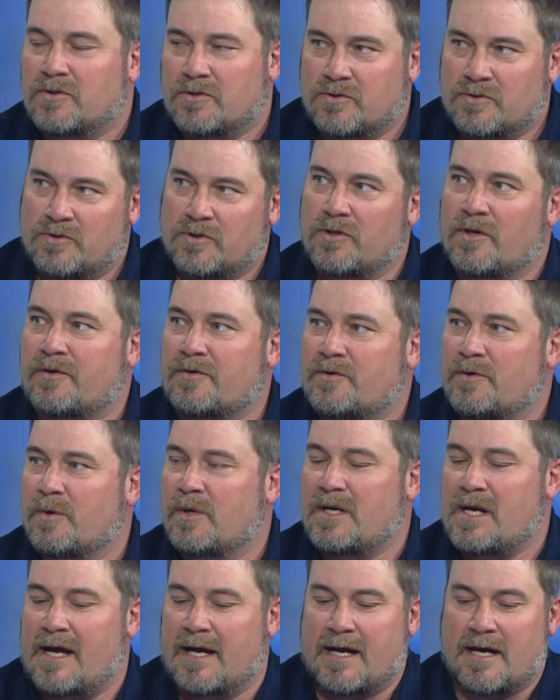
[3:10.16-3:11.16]
Look through
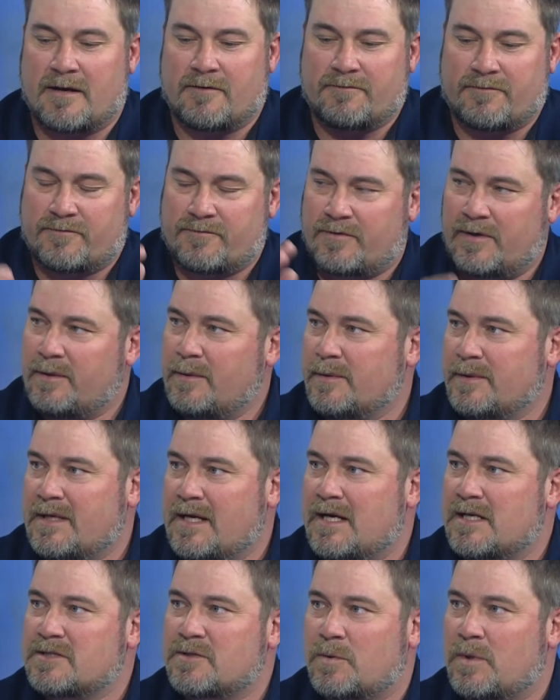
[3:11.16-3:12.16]
it. I got a frequently
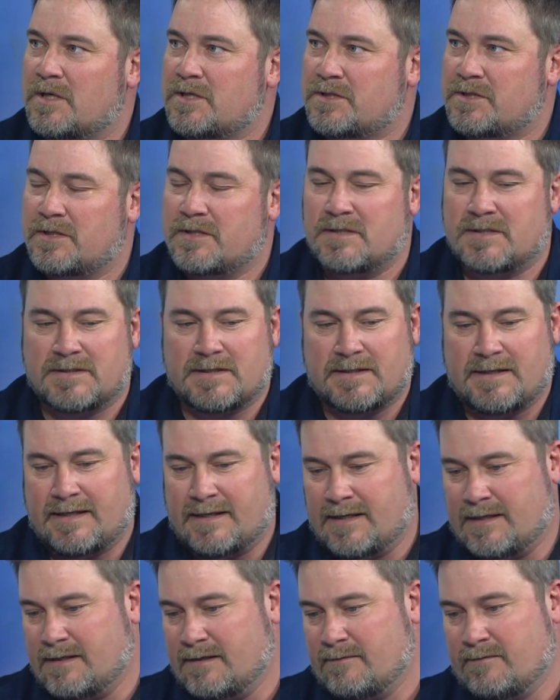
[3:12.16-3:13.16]
asked questions,
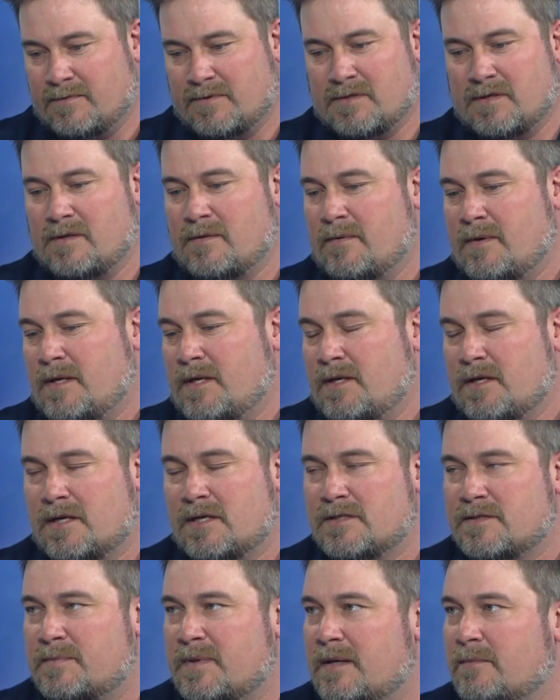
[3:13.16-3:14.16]
and you
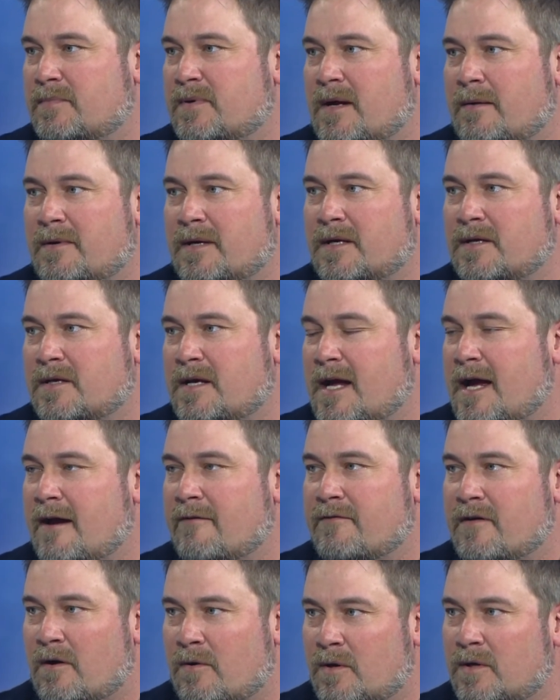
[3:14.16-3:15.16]
can spend probably a good
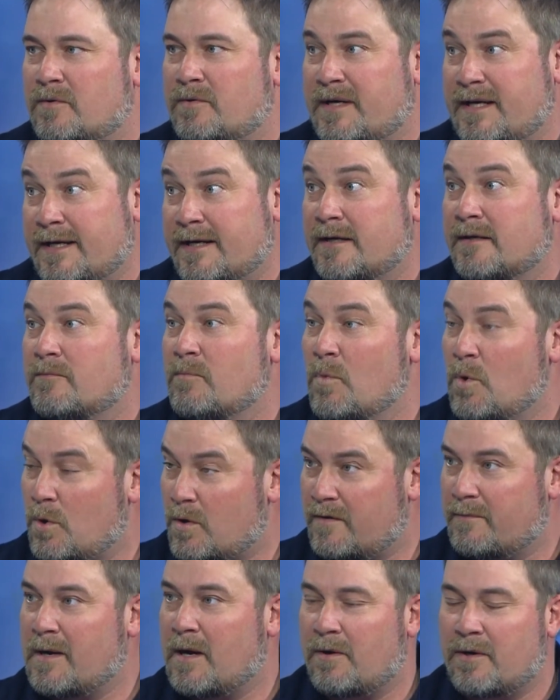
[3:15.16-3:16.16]
half hour reading more
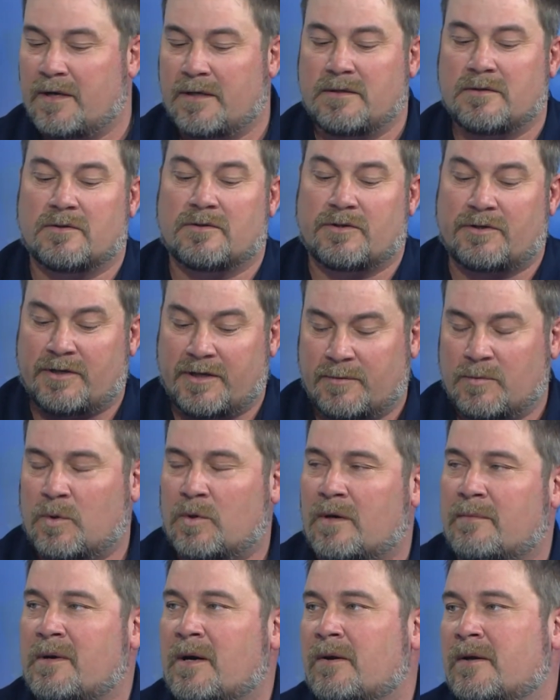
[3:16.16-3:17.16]
about it, learning more
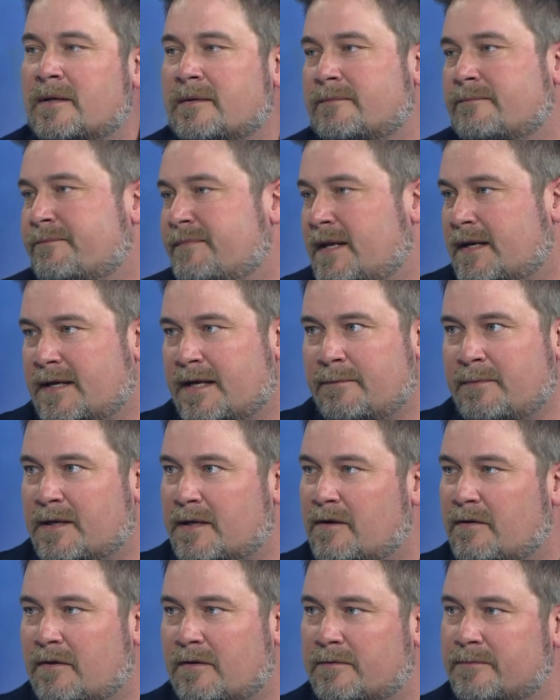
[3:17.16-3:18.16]
about it, and then give me a
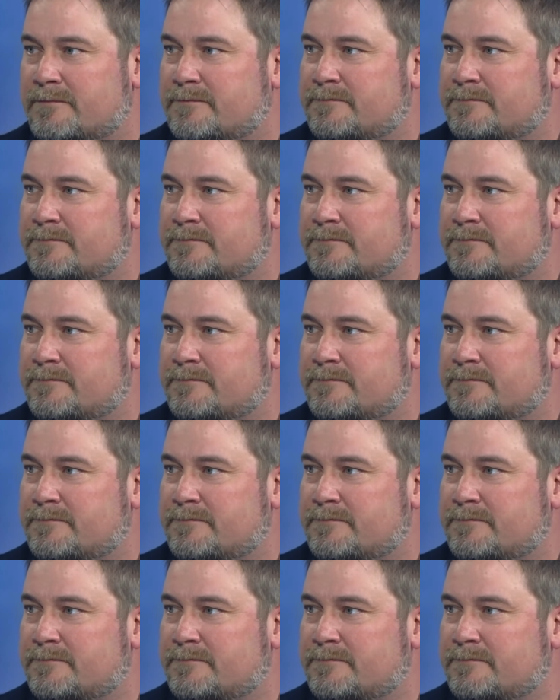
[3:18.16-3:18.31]
call.